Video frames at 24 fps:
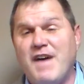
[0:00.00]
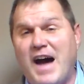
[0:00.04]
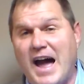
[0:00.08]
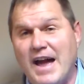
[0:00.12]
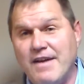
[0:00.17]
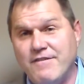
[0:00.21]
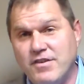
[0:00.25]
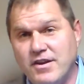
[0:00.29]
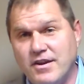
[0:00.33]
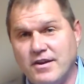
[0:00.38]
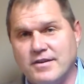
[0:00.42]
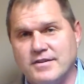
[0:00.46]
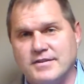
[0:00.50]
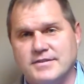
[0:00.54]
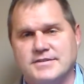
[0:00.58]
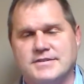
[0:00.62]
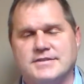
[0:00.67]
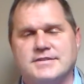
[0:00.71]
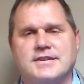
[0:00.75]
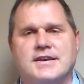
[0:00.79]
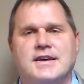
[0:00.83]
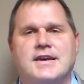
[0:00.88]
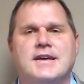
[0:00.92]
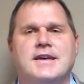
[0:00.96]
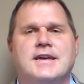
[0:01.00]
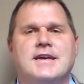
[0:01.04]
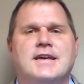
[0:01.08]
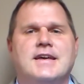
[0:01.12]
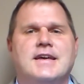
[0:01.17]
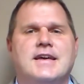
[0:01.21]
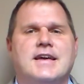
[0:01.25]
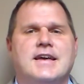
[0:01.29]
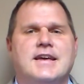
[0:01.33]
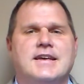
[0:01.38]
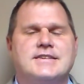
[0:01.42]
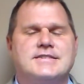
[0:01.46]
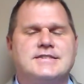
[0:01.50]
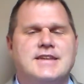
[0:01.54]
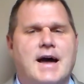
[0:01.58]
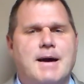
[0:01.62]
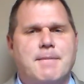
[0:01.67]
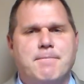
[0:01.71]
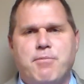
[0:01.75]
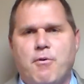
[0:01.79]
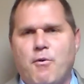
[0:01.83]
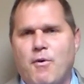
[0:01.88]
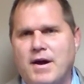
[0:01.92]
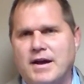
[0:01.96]
five years is
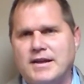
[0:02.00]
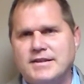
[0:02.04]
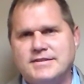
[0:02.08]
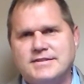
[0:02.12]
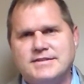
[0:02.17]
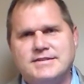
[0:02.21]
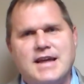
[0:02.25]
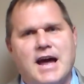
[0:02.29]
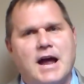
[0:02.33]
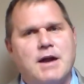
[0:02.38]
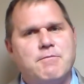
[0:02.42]
not points,